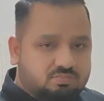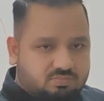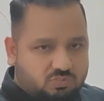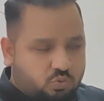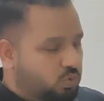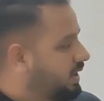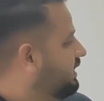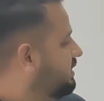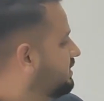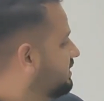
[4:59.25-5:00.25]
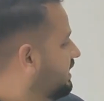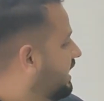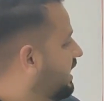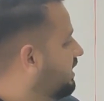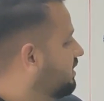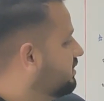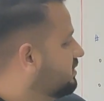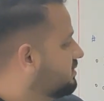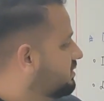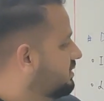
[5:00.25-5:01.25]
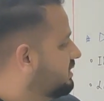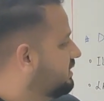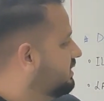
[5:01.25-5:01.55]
quiet and deserted